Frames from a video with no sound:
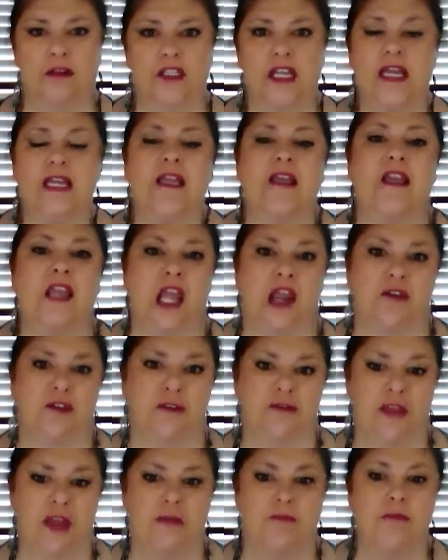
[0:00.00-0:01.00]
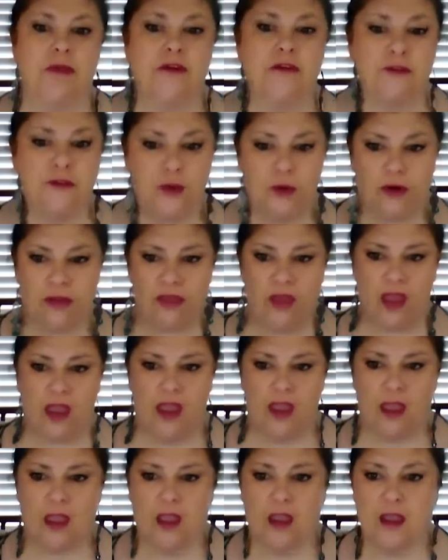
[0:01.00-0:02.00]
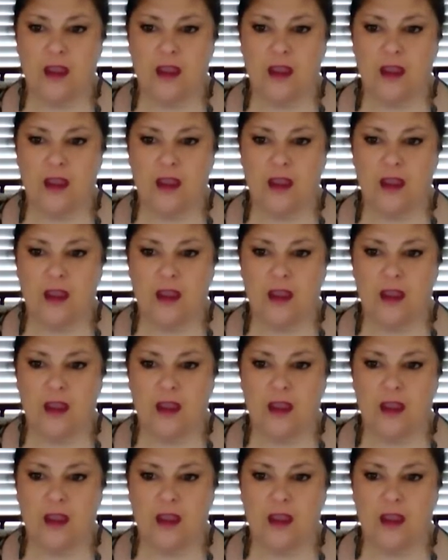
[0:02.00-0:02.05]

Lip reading: taking care of them before they